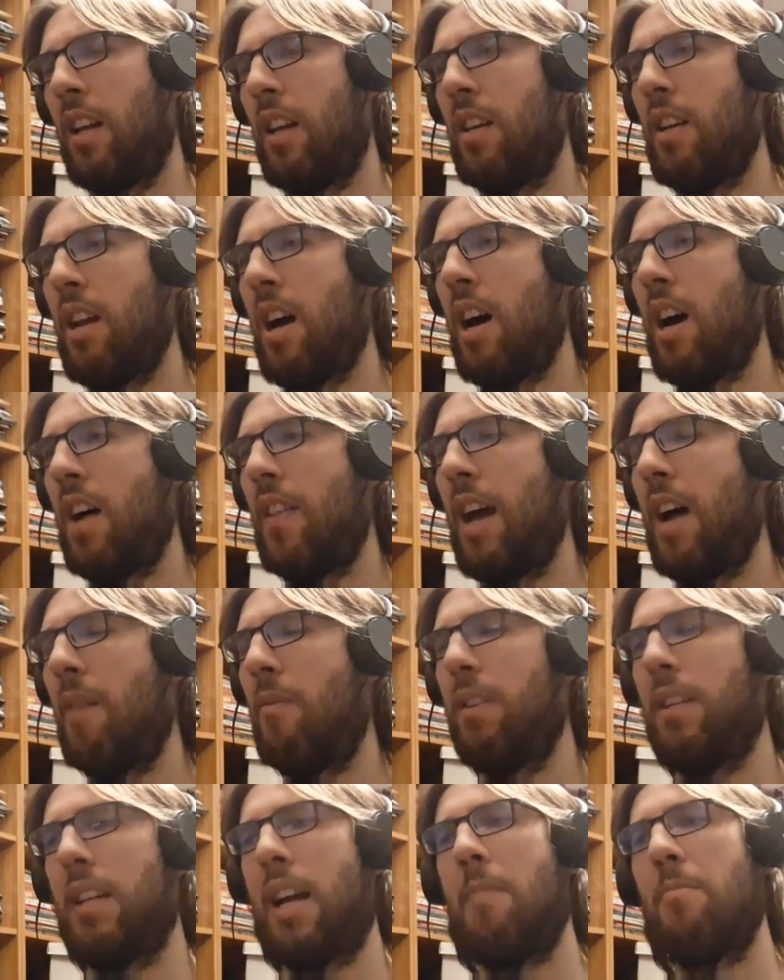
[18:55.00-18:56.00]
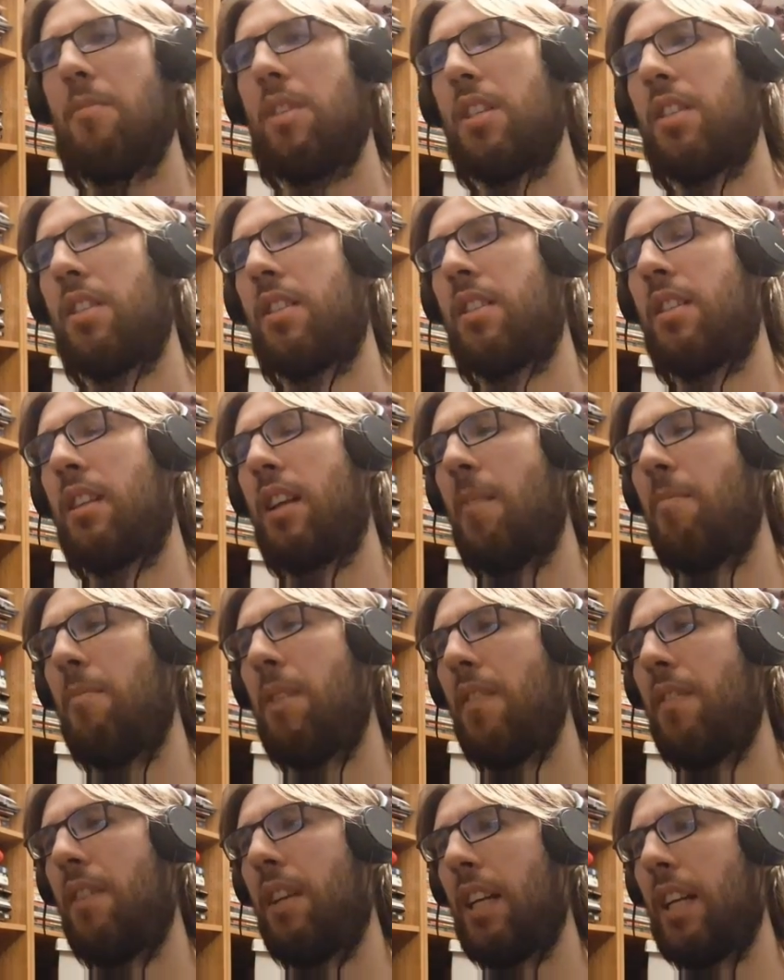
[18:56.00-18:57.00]
that one I'm
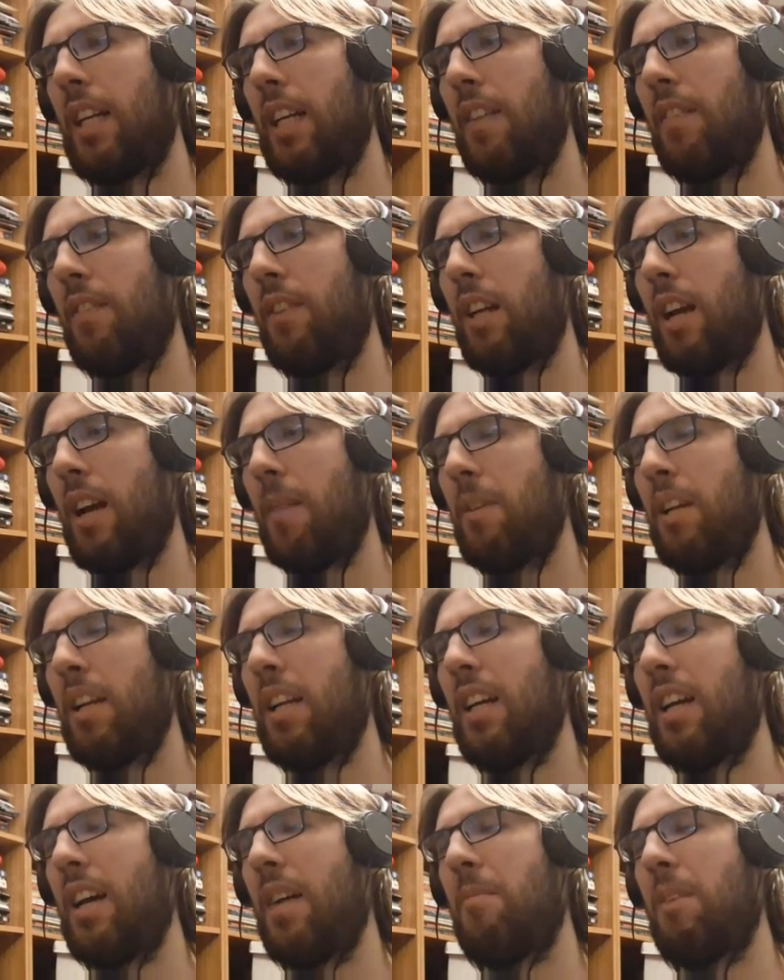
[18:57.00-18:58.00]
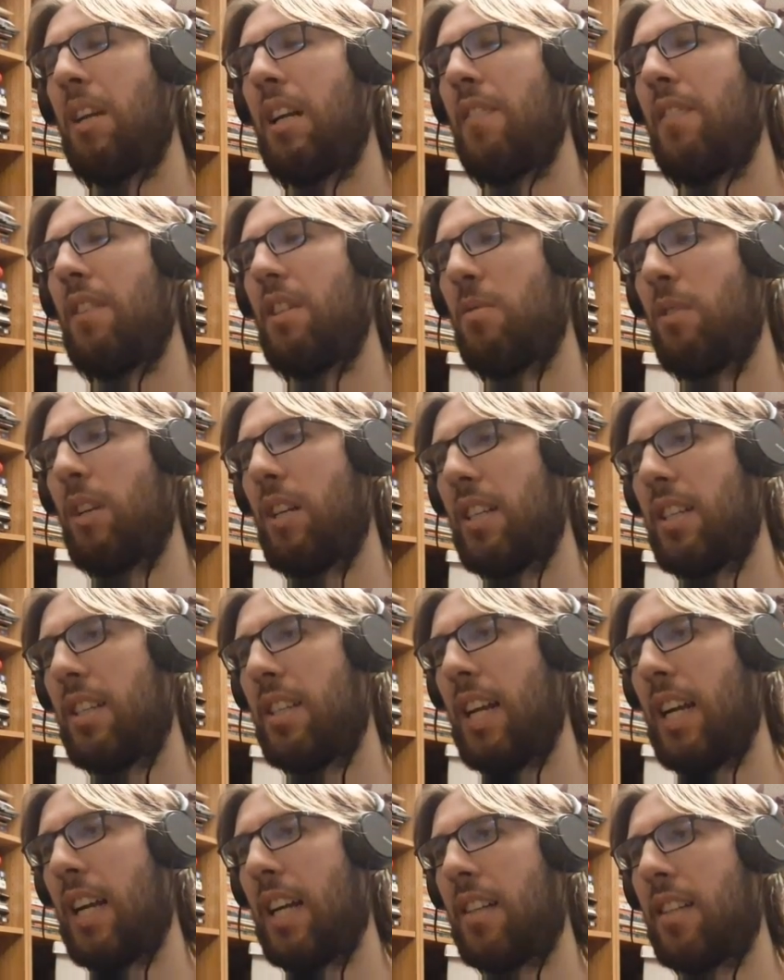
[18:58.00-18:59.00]
definitely gonna give I'm gonna give this one a
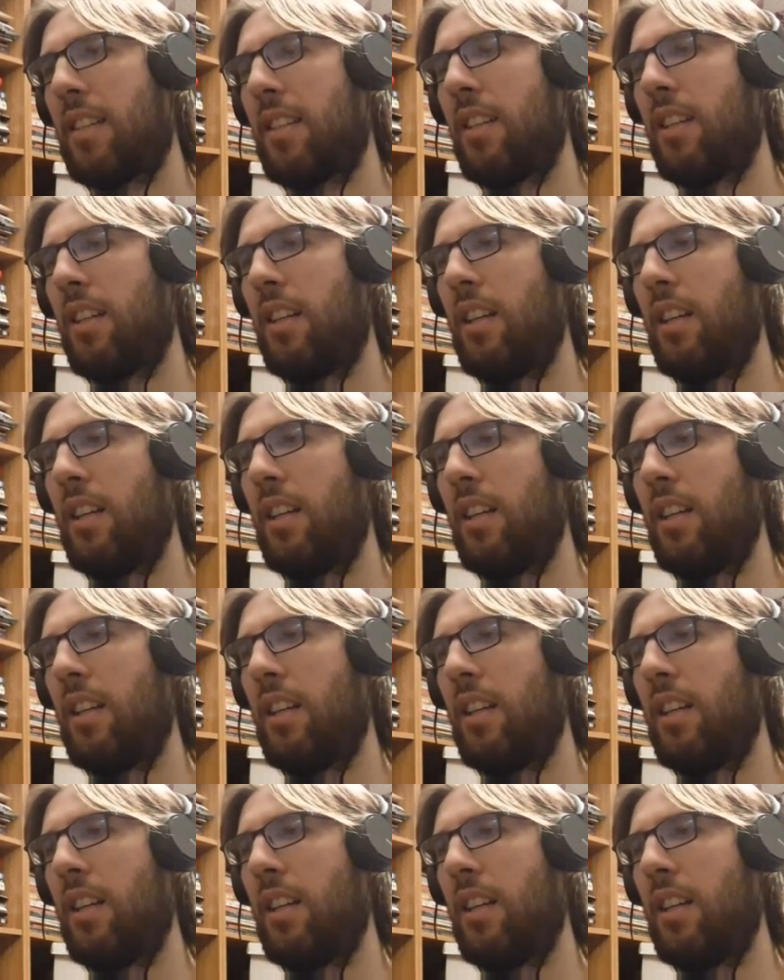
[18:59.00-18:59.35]
6.